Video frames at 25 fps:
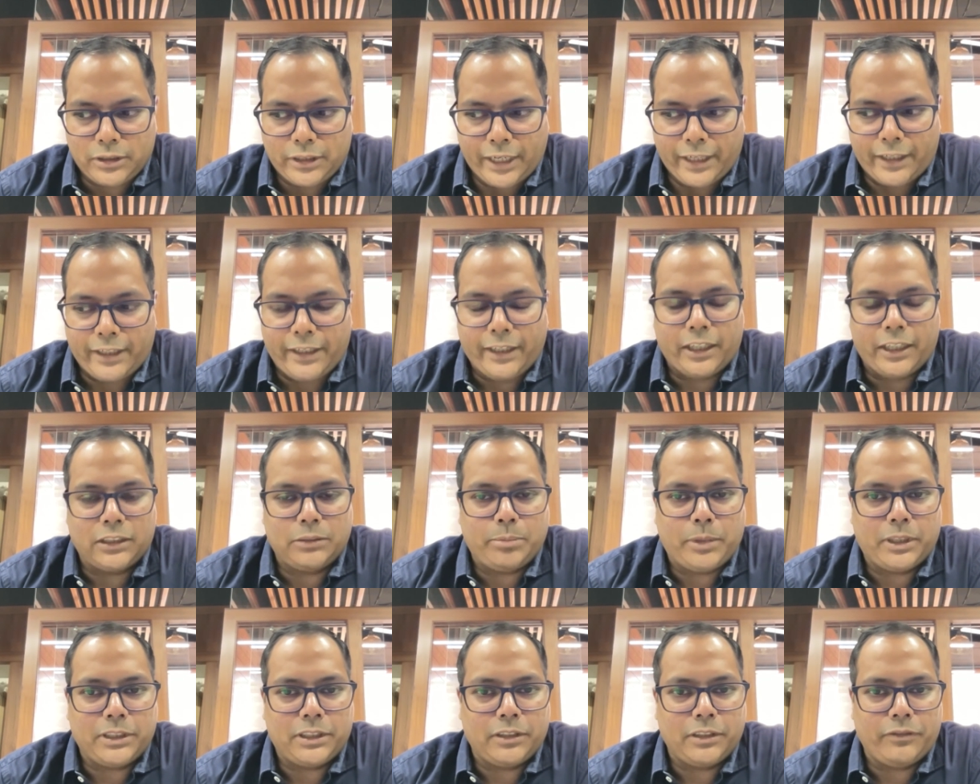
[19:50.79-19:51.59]
technical
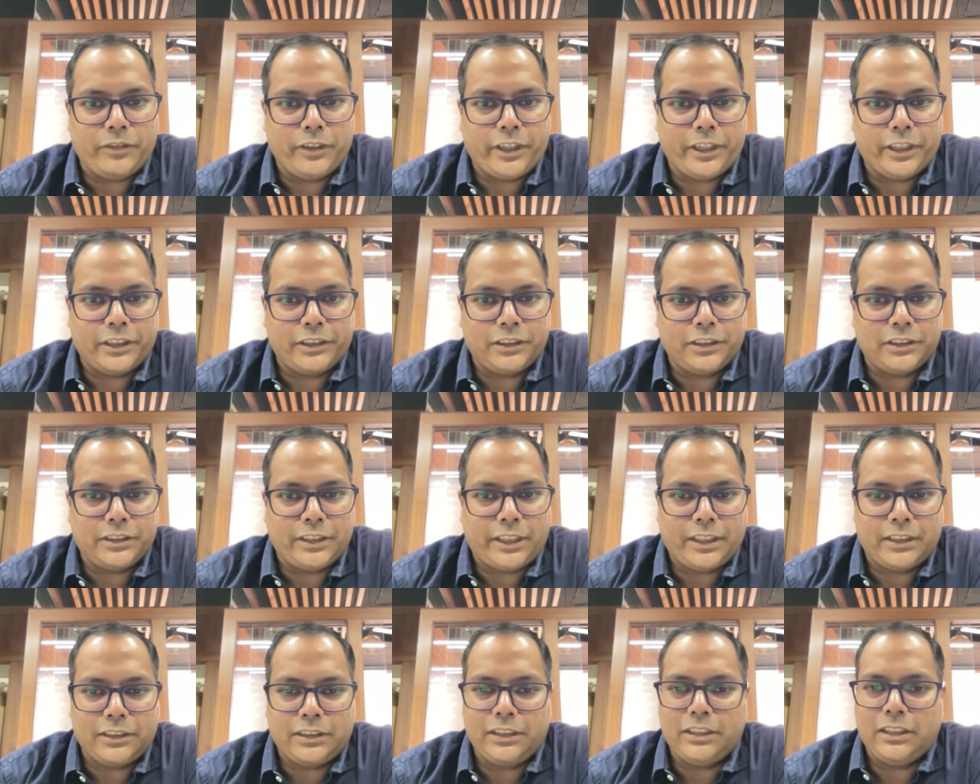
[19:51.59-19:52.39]
specifications
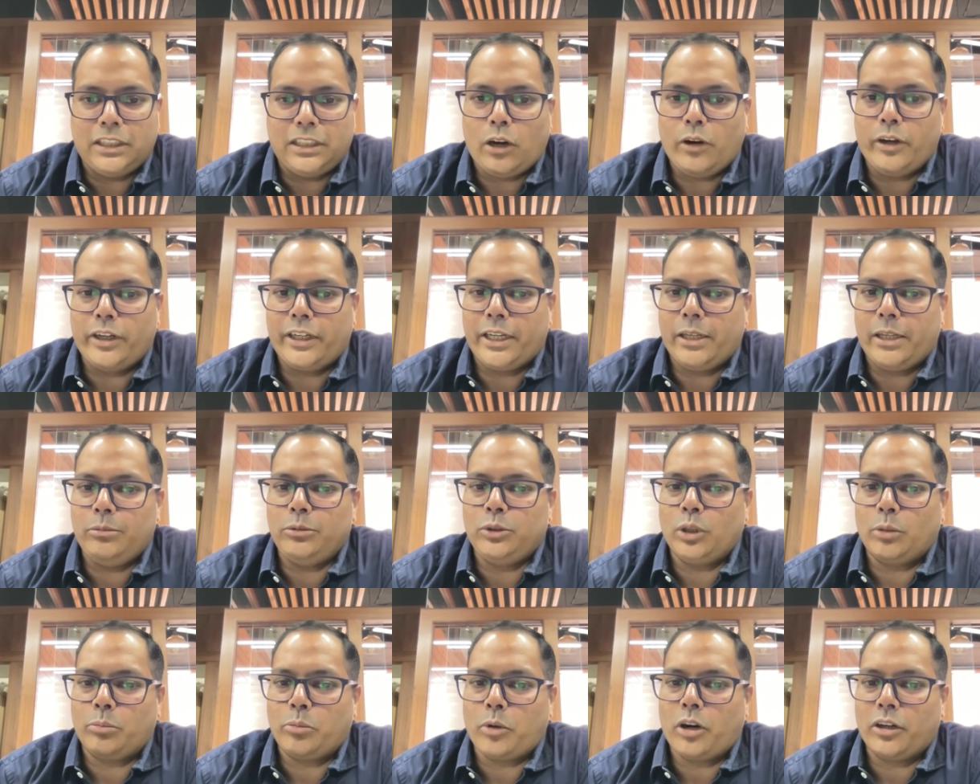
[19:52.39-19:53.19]
and see how it
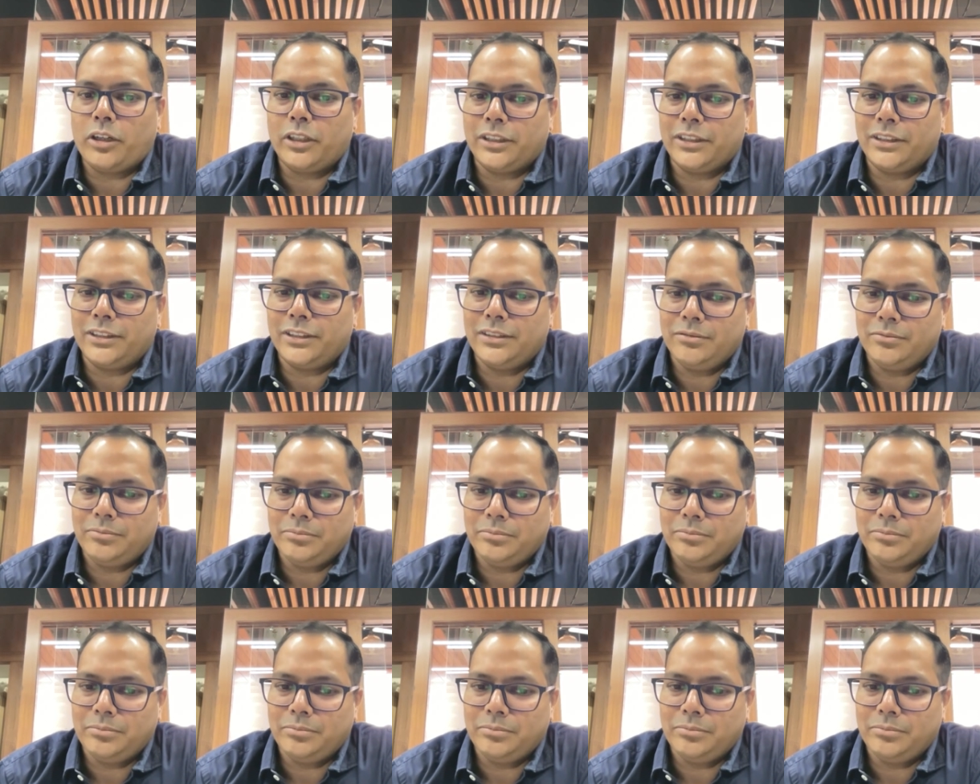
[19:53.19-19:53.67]
helps your product